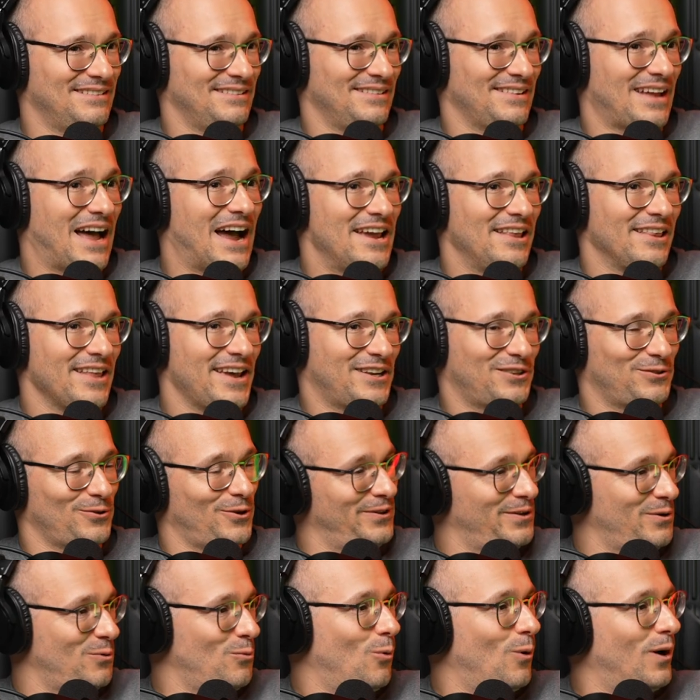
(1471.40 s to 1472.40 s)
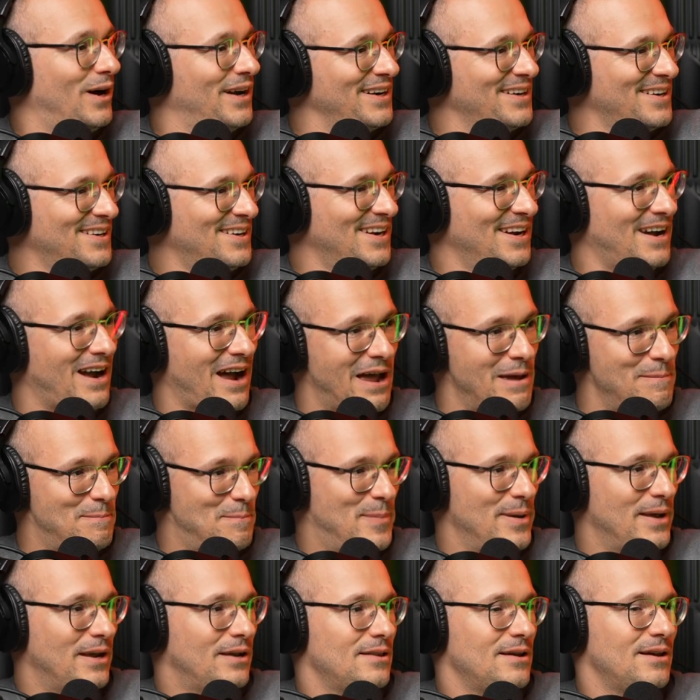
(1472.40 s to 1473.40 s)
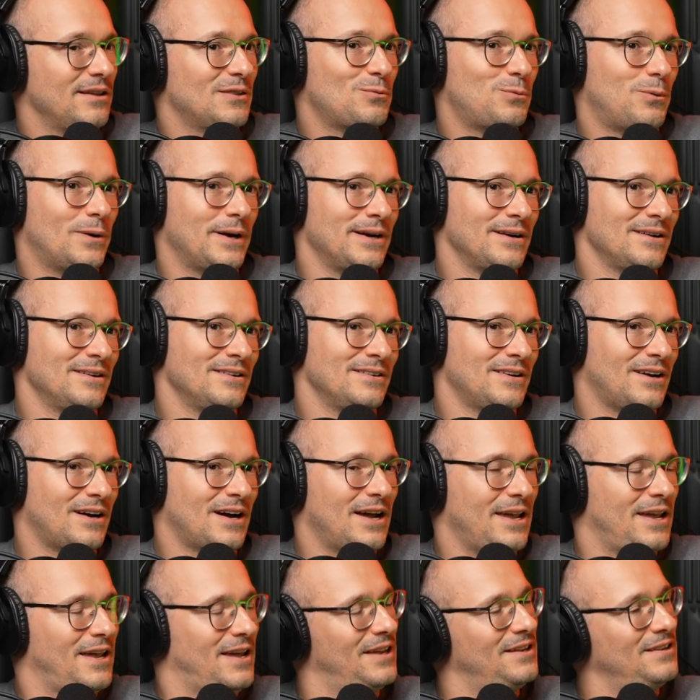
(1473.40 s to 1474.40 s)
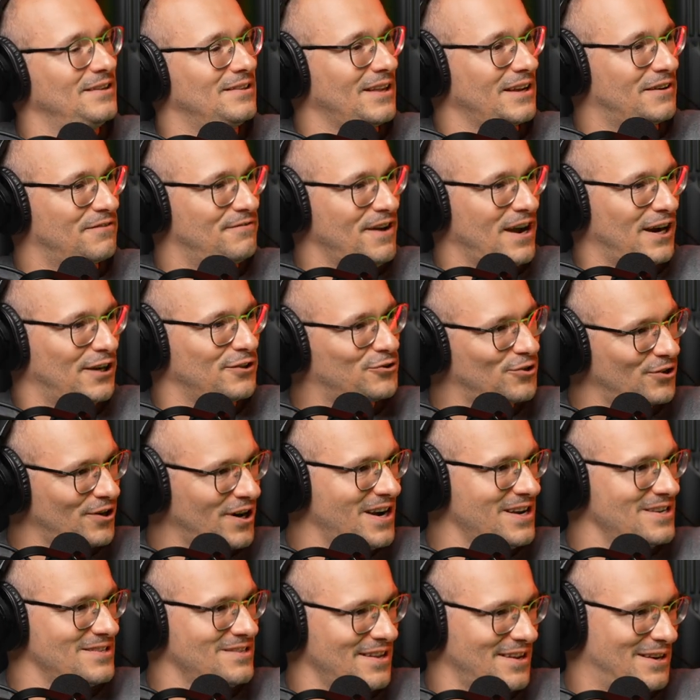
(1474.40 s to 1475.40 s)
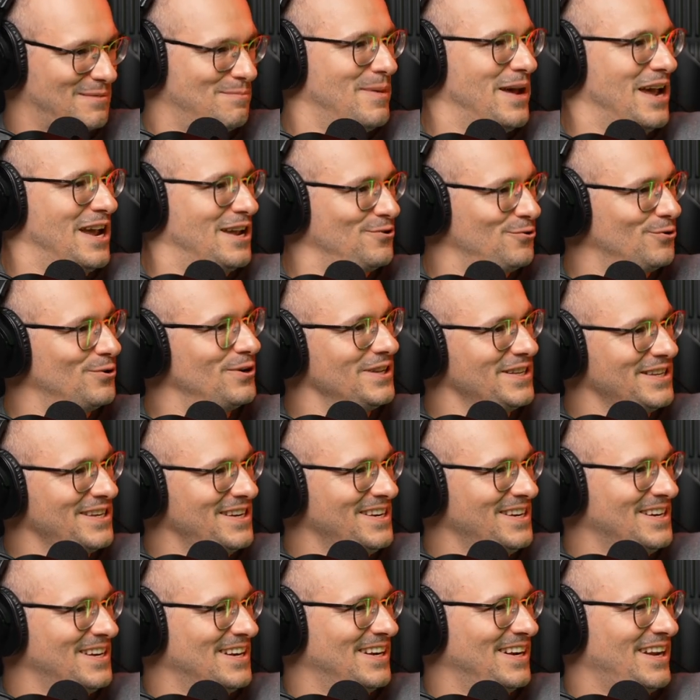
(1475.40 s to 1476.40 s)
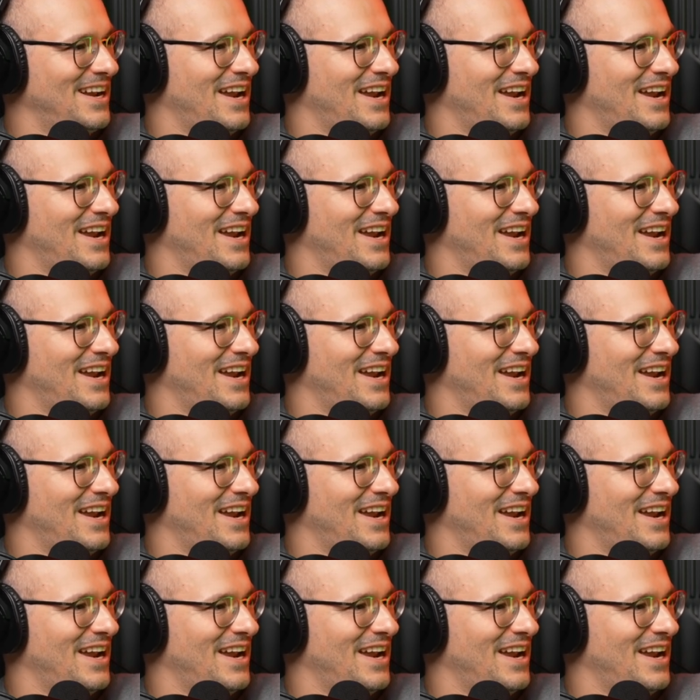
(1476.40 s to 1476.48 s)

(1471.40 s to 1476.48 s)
I liked only one. Right. I picked that one. I had it like vectorized like manually.